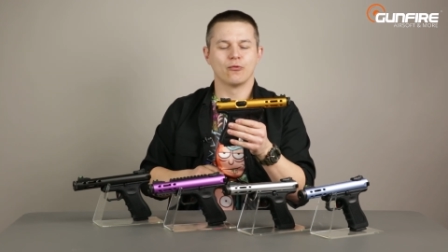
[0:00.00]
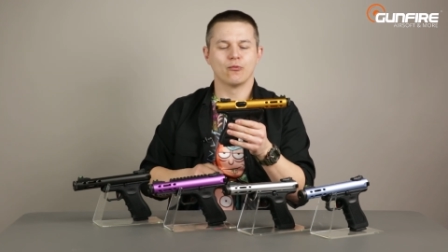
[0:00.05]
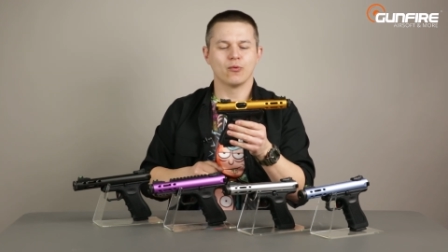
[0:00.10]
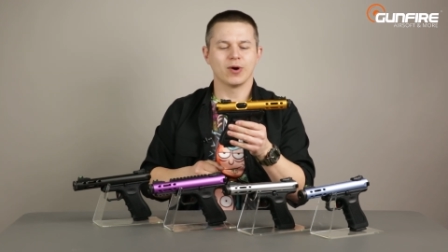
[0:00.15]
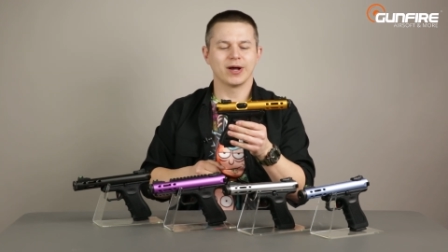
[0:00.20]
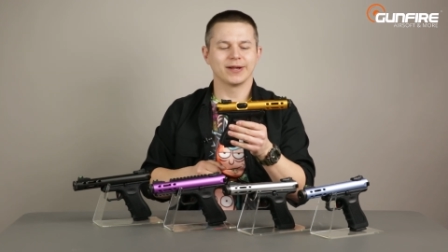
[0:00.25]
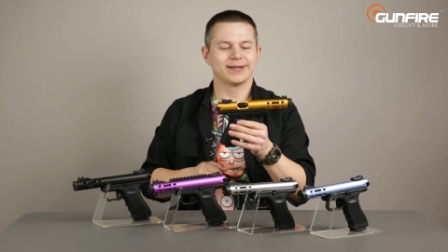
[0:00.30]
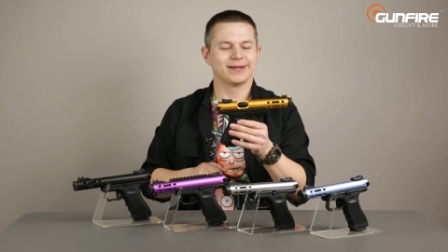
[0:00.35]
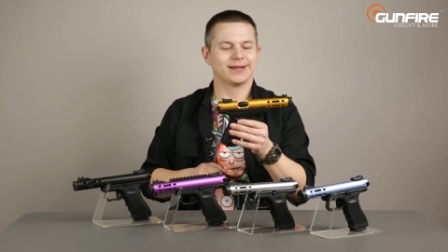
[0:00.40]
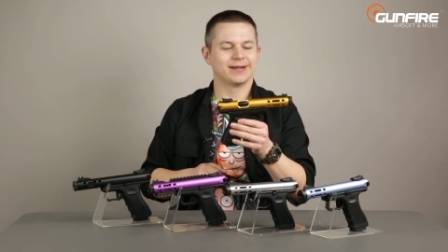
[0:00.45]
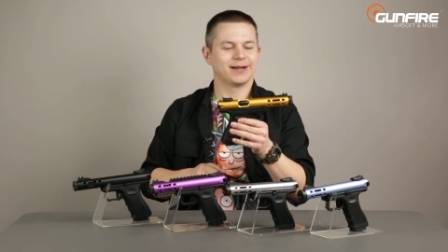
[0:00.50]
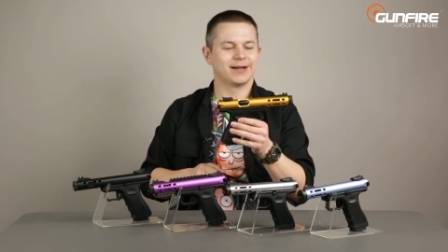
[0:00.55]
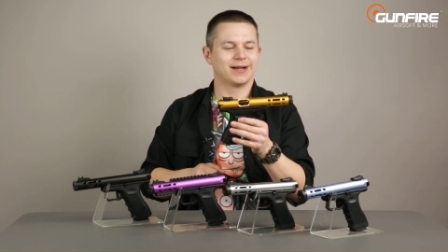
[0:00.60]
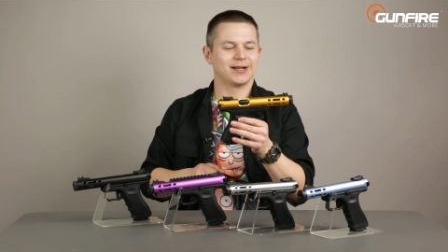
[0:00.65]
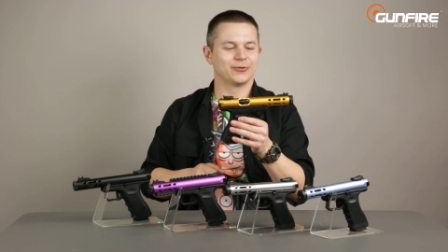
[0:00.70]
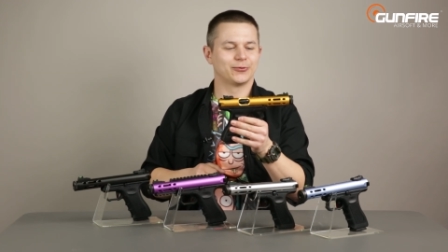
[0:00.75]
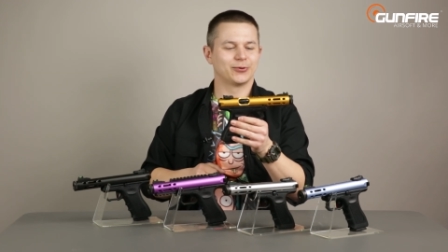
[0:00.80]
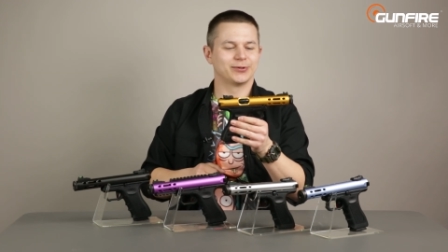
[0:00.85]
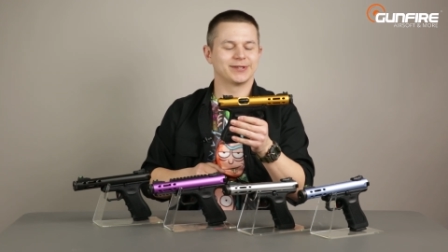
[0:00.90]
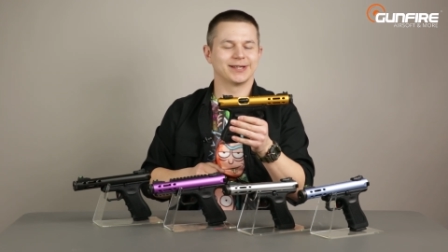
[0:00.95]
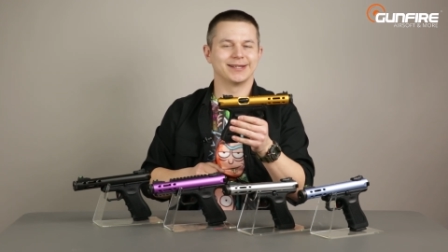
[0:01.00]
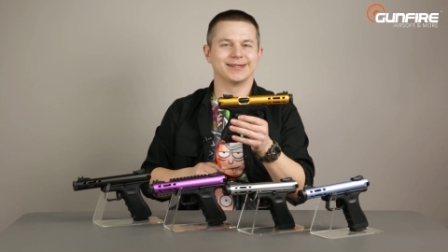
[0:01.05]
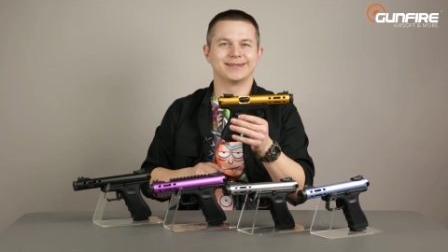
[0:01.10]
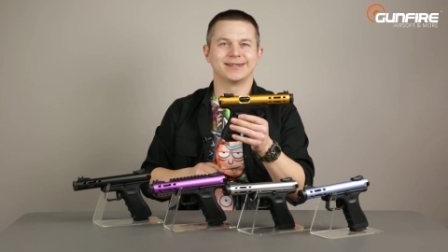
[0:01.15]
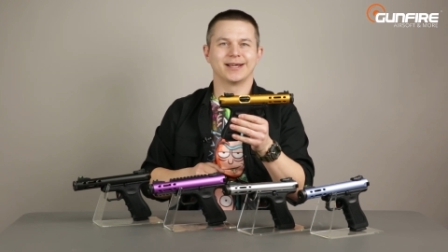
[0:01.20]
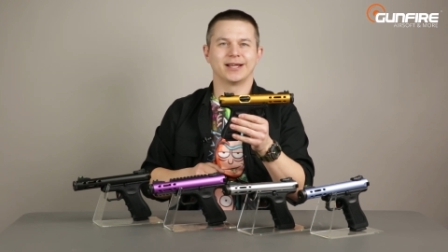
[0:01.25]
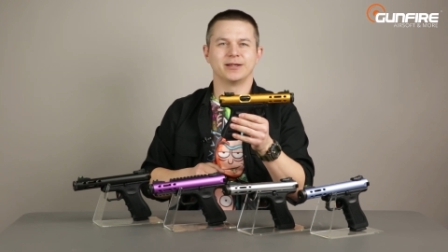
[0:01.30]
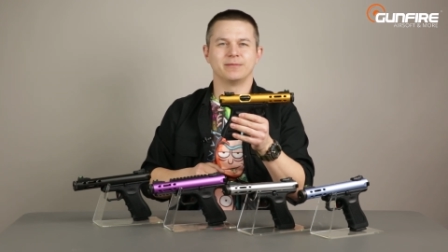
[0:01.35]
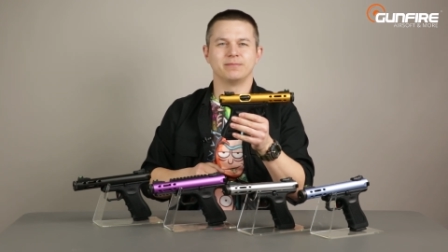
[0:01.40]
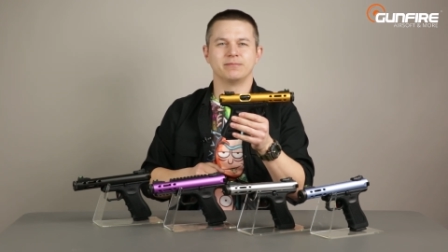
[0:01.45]
one hundred
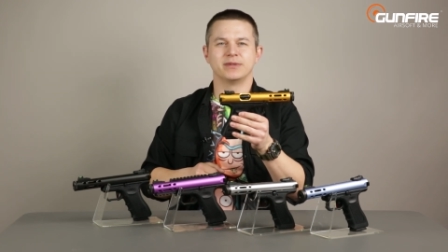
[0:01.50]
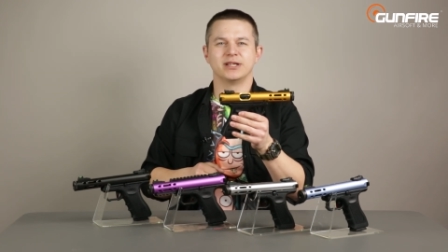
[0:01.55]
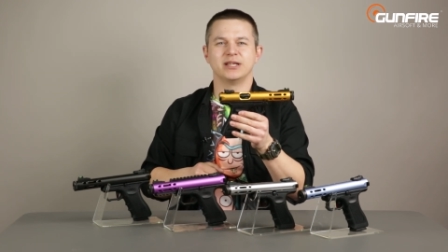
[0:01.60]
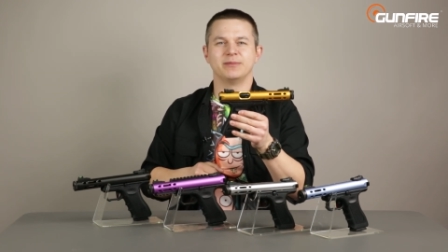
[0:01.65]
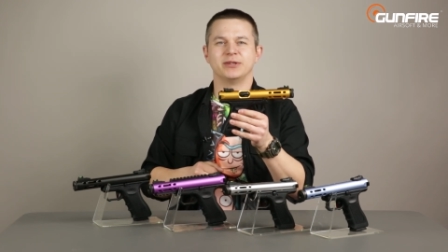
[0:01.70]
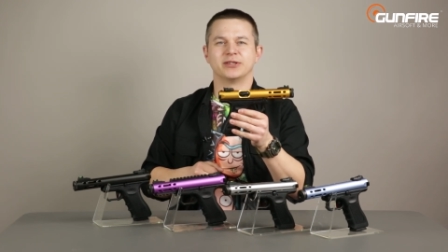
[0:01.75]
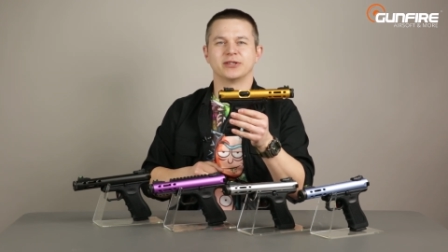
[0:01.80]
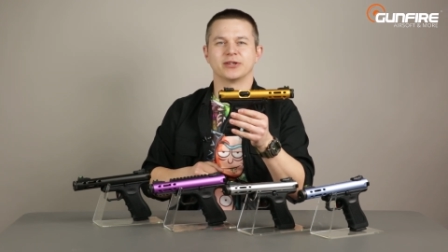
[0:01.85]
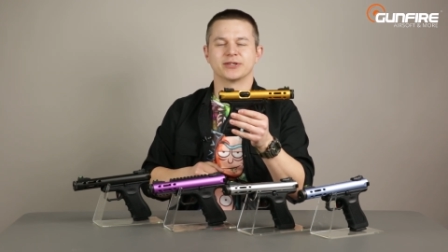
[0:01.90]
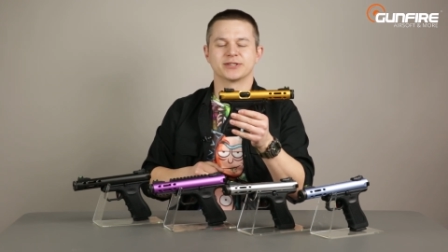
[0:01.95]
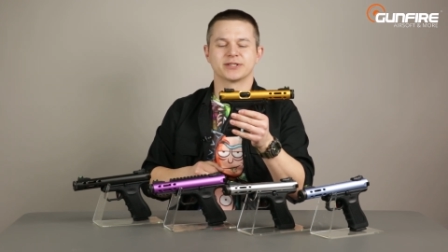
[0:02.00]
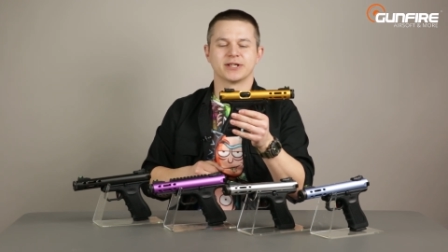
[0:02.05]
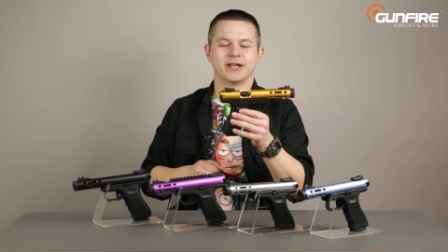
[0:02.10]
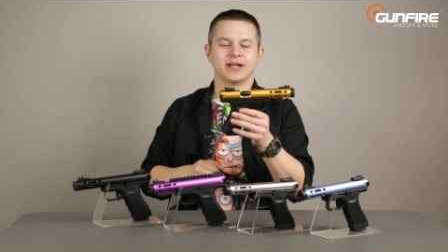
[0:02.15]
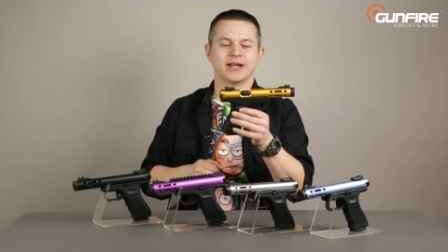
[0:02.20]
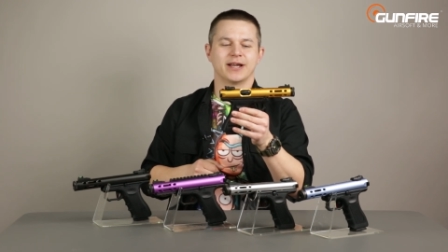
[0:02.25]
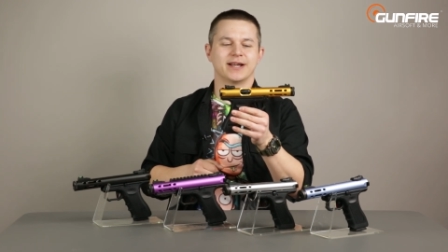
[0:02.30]
ten millimeters